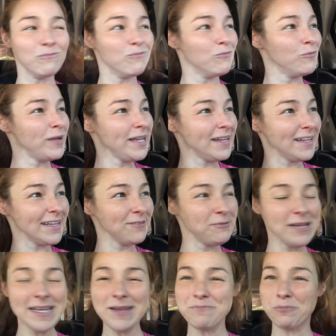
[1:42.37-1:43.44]
we
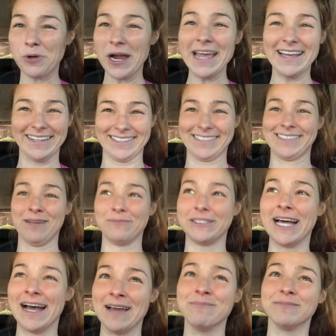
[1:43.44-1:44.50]
need breaks
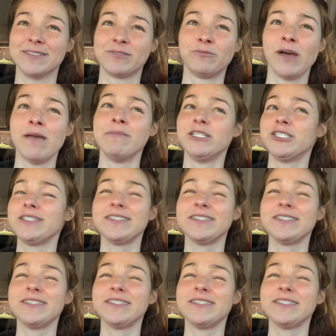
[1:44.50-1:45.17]
sometimes. I mean,